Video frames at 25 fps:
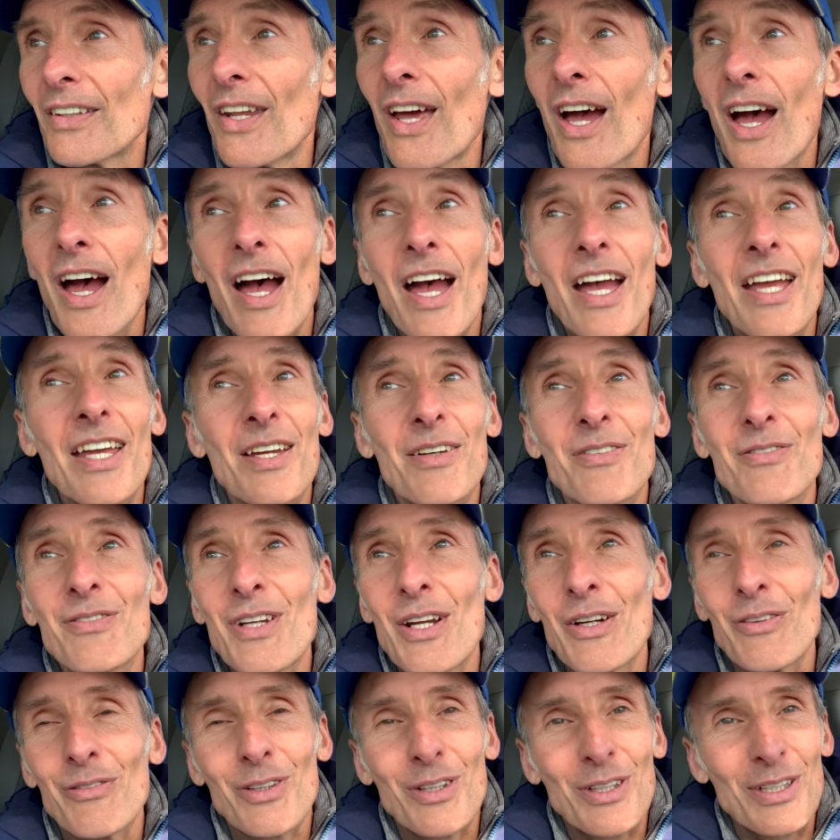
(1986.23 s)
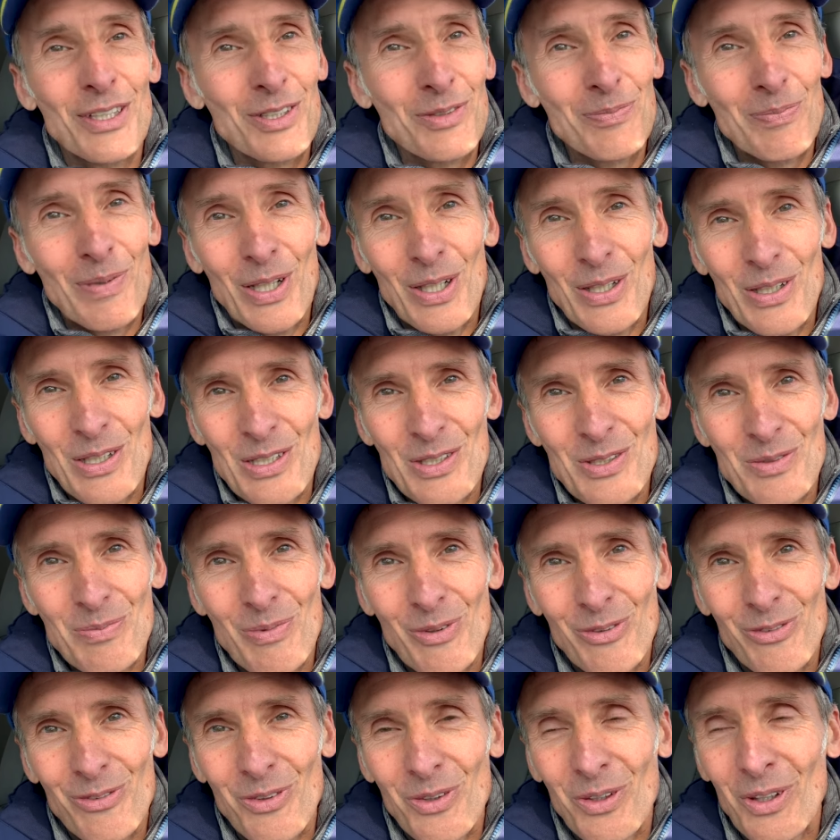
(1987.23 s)
I have never experienced
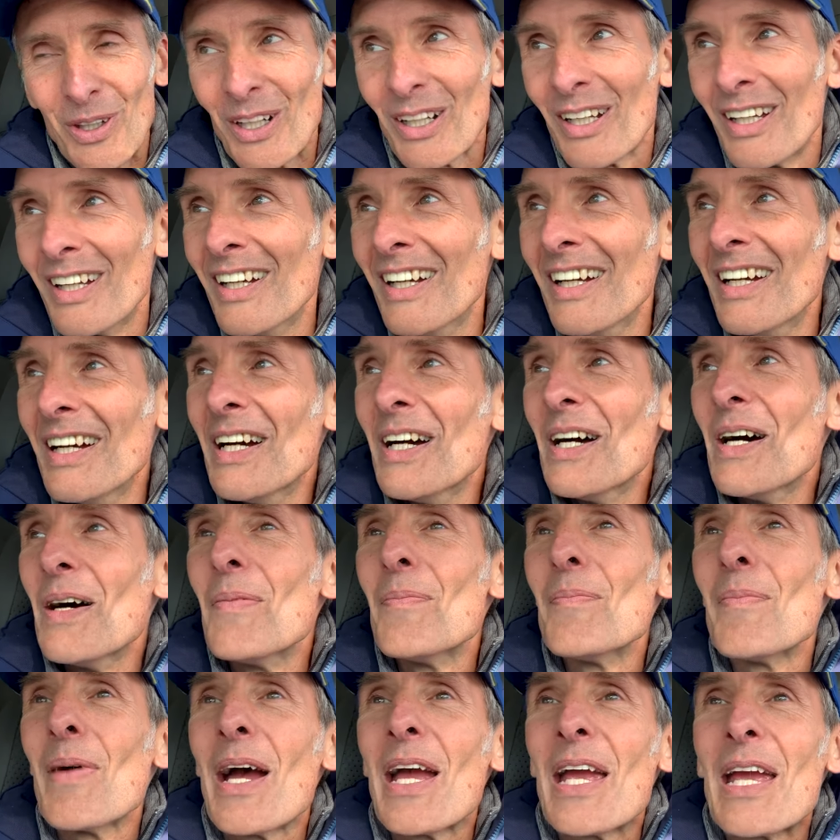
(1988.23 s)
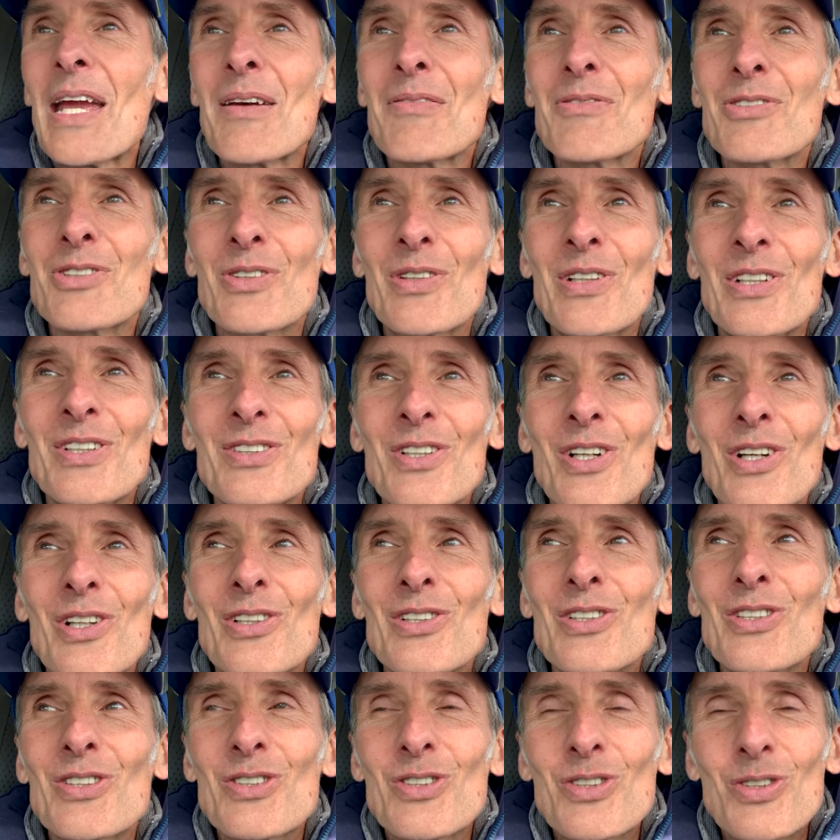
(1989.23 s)
before. My hamstrings are
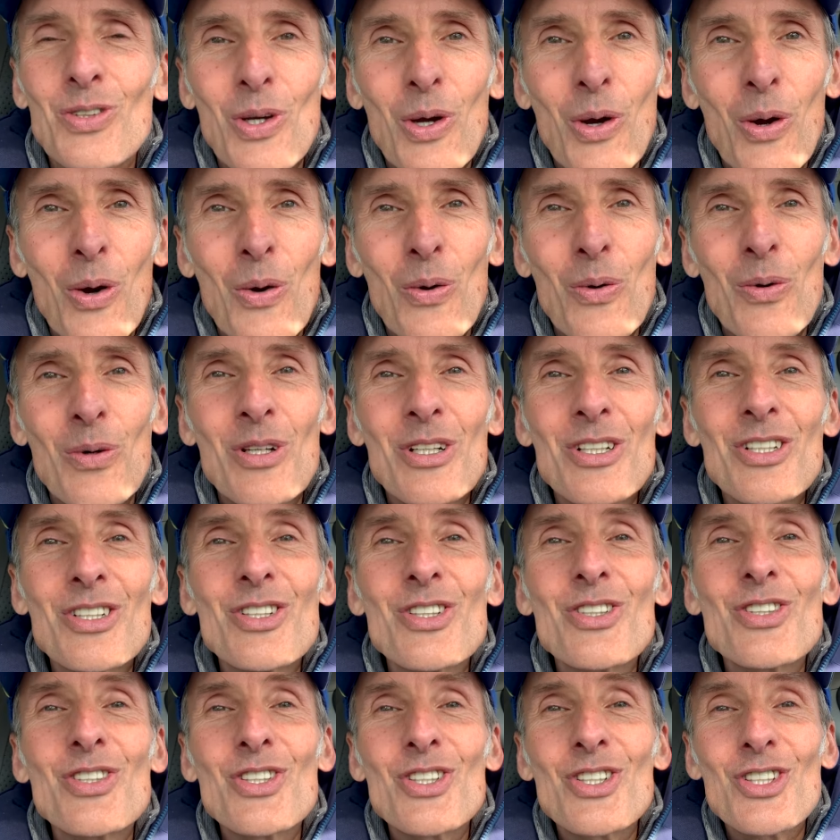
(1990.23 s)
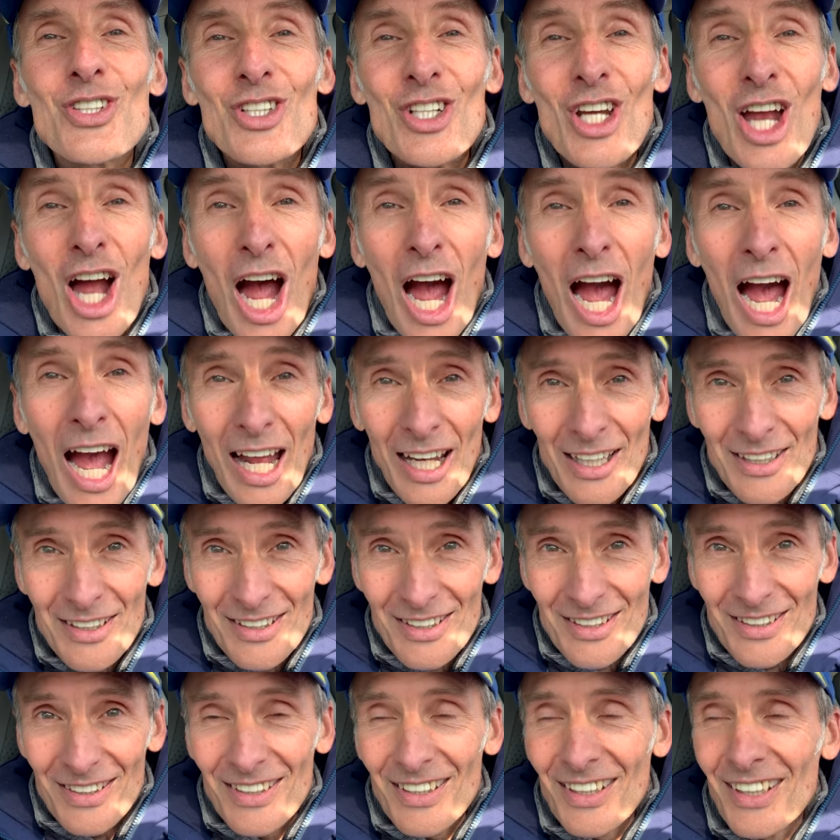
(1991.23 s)
so
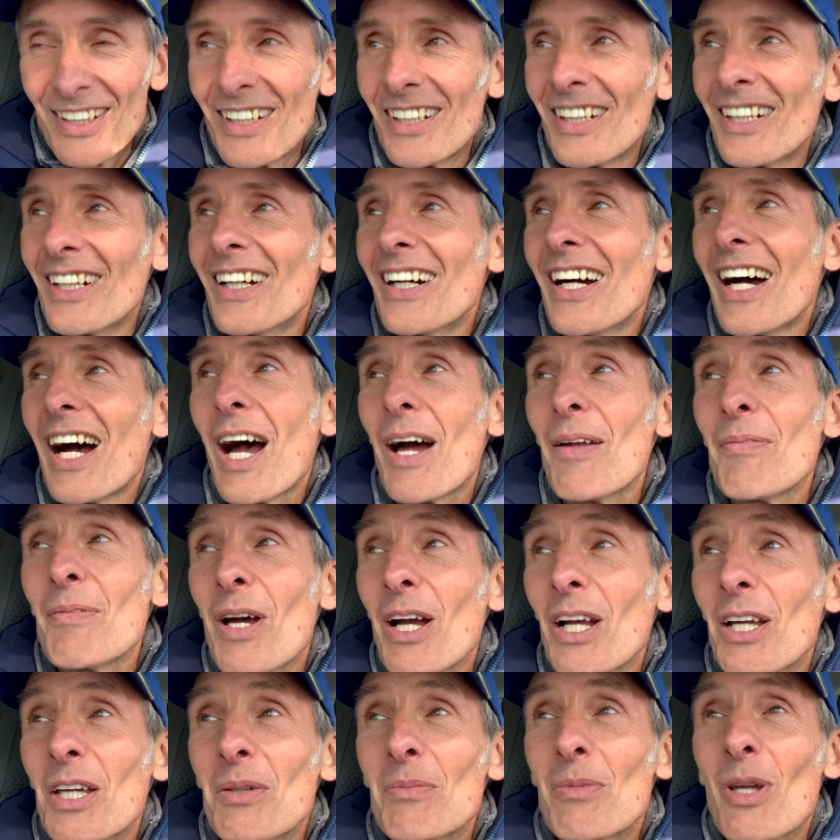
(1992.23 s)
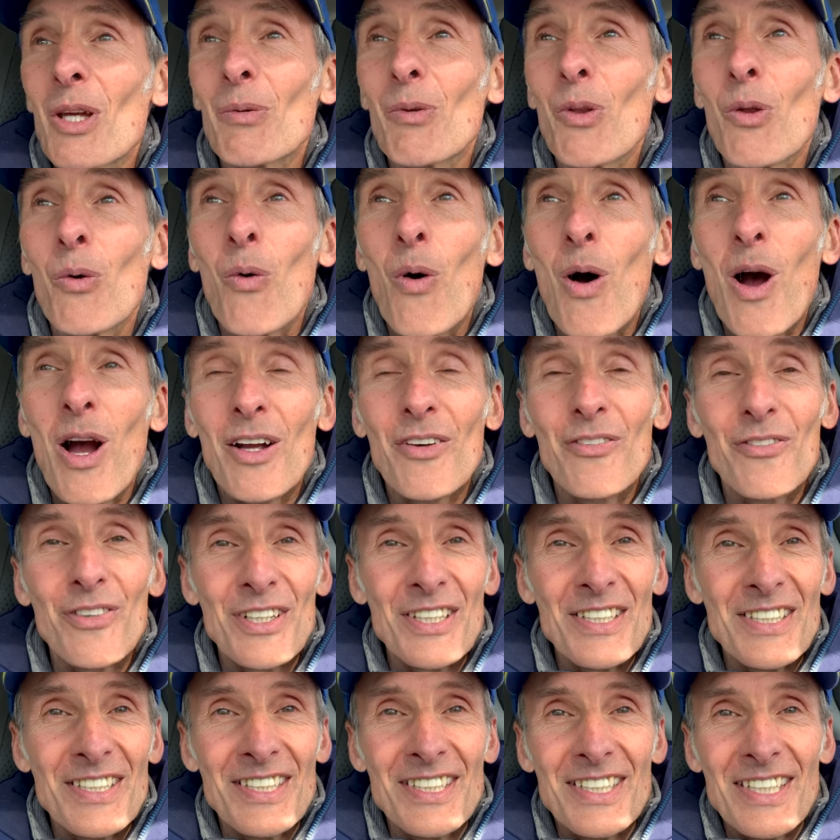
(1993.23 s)
shot. I'm not going to be able to walk for
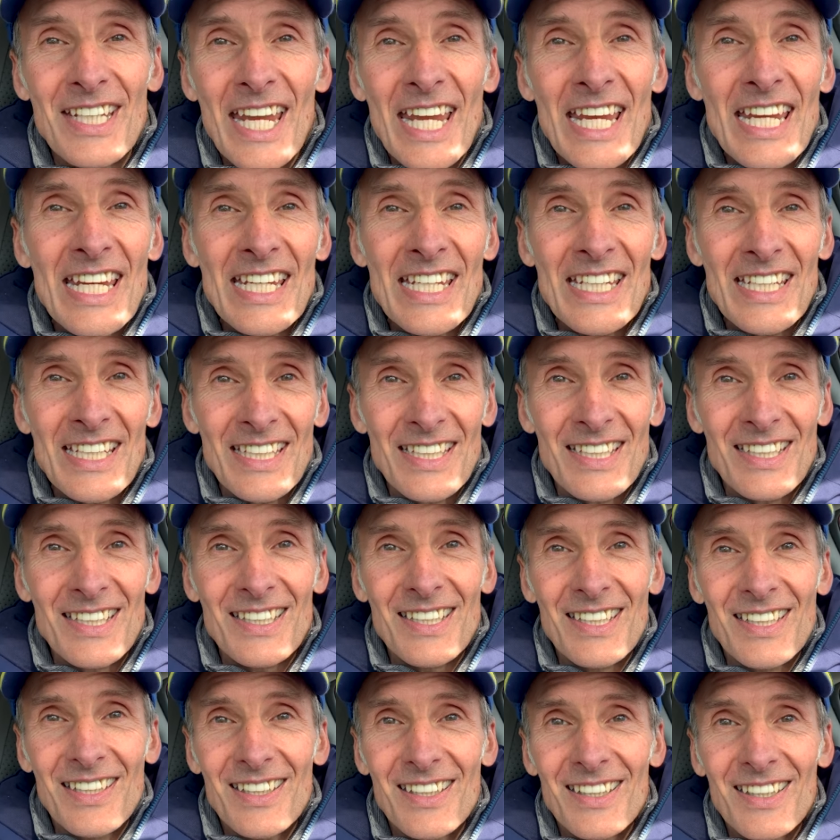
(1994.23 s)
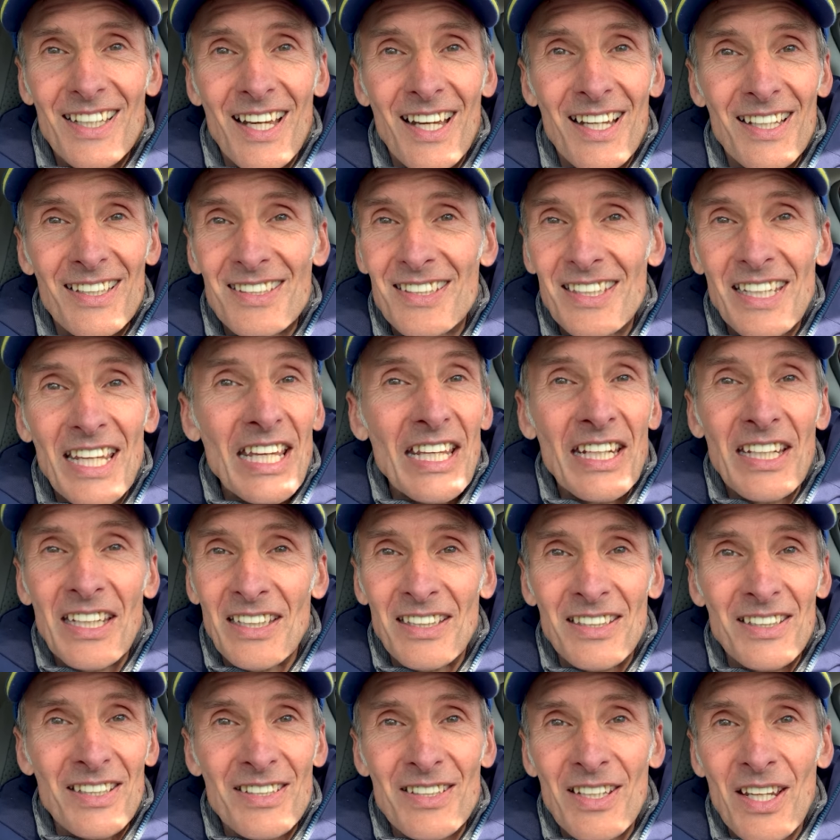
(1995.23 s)
days. Uh,
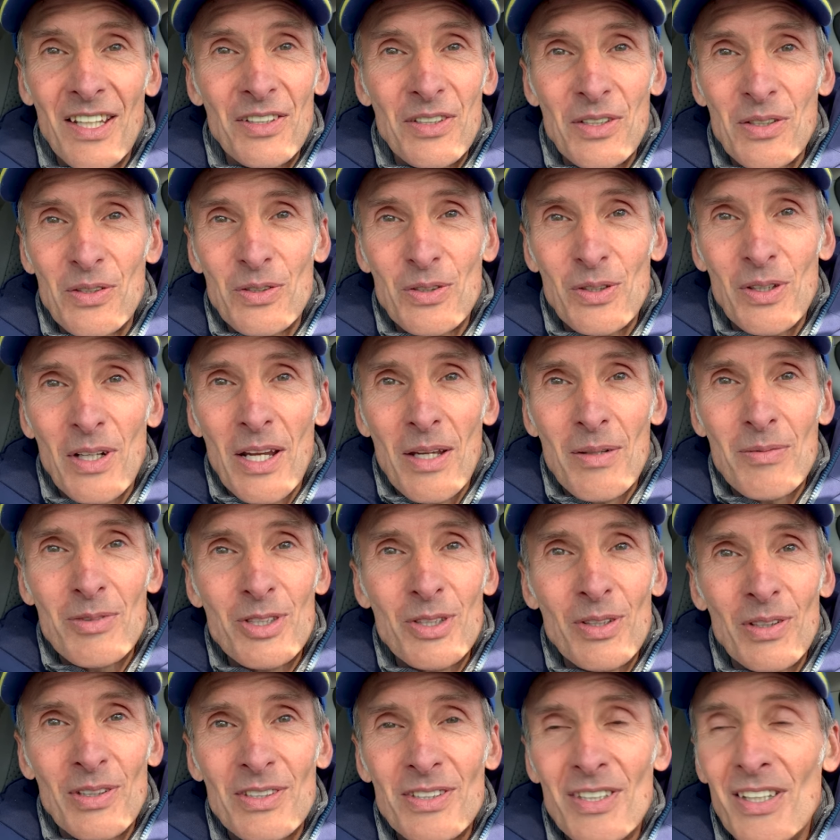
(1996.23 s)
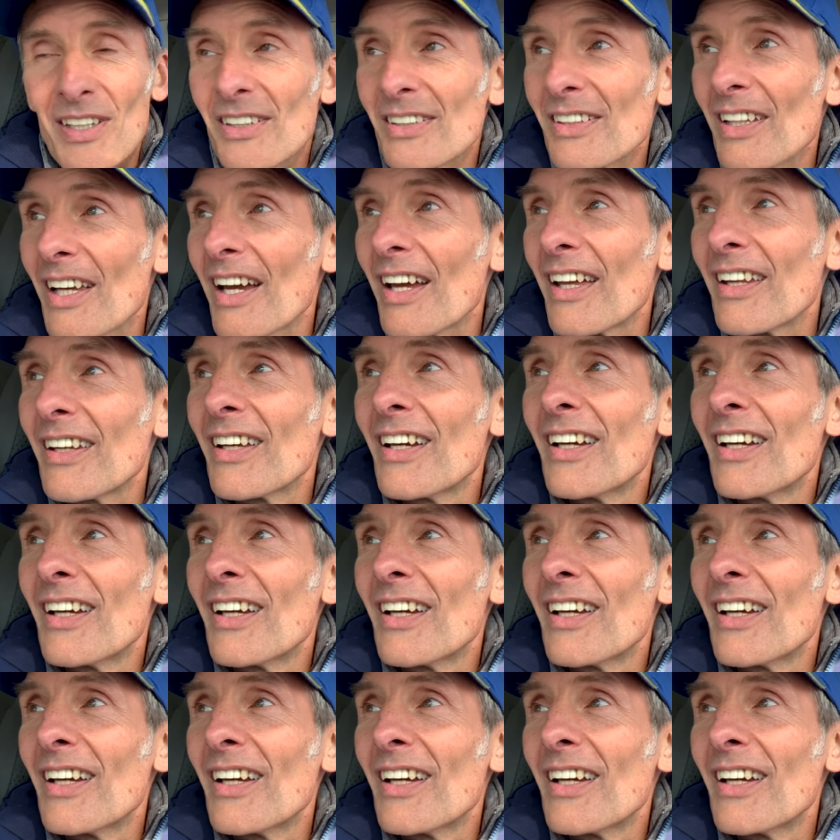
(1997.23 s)
skating does not use your hamstrings like that.